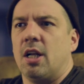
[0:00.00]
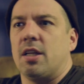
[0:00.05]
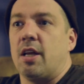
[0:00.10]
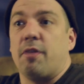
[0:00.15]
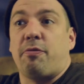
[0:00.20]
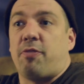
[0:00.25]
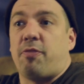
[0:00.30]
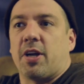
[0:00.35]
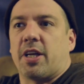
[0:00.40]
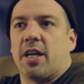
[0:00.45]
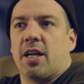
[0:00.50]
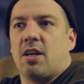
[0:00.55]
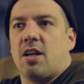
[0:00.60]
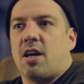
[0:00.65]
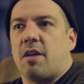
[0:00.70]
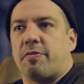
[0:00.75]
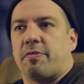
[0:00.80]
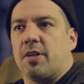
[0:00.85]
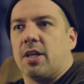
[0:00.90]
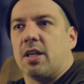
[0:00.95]
They fucking
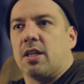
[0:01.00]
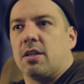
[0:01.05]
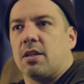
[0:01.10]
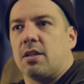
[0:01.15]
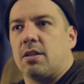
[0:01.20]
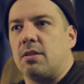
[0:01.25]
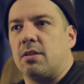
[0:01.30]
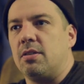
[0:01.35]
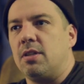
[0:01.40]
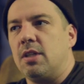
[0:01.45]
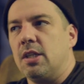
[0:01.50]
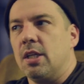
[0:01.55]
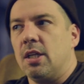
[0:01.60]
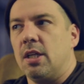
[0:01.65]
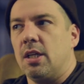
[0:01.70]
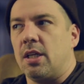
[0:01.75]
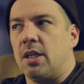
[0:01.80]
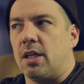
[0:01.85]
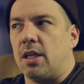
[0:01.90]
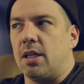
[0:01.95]
loved it, you know.
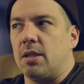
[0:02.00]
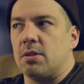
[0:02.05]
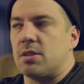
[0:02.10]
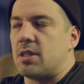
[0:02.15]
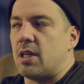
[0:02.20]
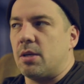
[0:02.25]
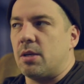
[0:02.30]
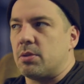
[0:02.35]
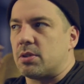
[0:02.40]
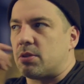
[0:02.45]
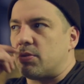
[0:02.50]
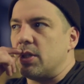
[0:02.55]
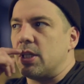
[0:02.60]
And it was